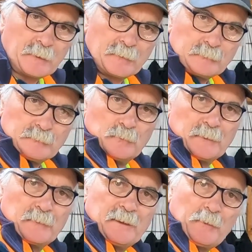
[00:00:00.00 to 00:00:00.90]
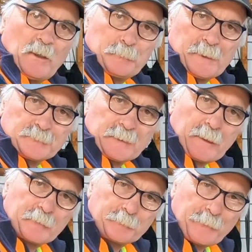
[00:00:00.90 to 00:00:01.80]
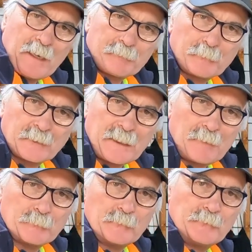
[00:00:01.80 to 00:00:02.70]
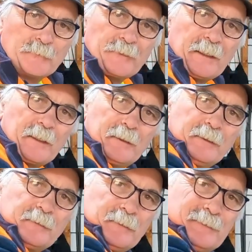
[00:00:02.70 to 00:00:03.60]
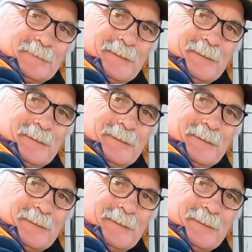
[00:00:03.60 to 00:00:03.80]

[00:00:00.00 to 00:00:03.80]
you know, normally when you buy a plasma cutter, apart from a couple, that you need to